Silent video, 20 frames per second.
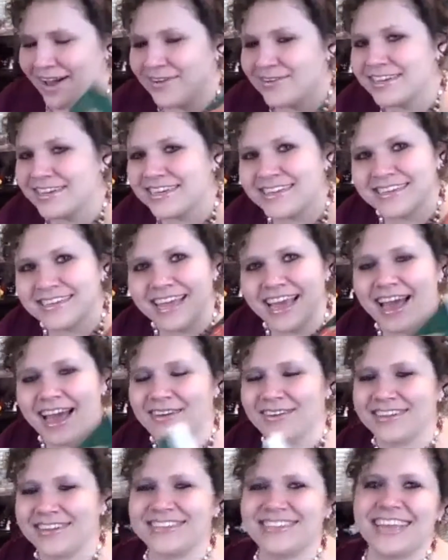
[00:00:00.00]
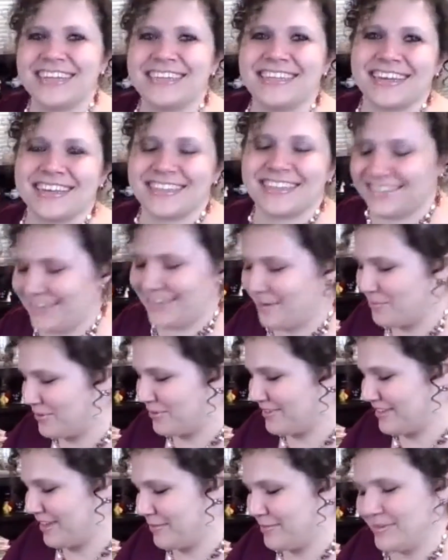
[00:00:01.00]
did J. Douglas
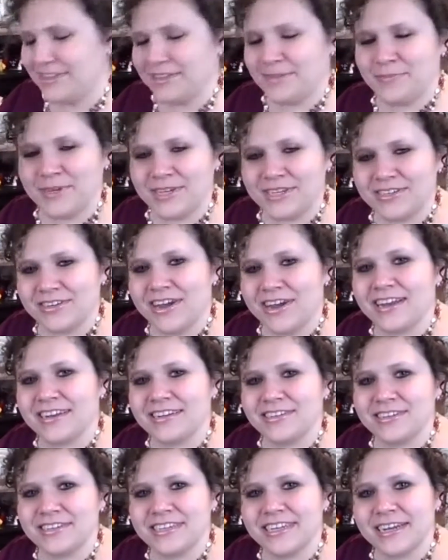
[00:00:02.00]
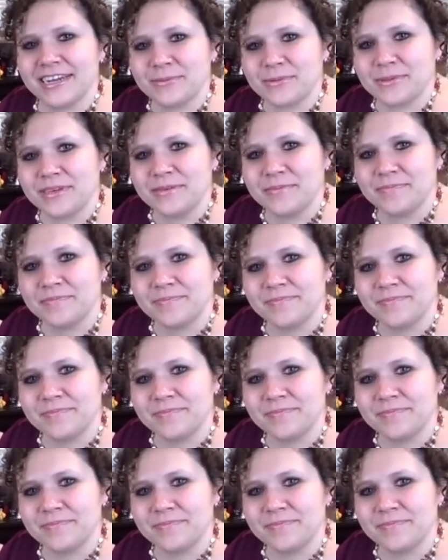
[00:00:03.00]
Edwards come into the picture? How did you connect with him?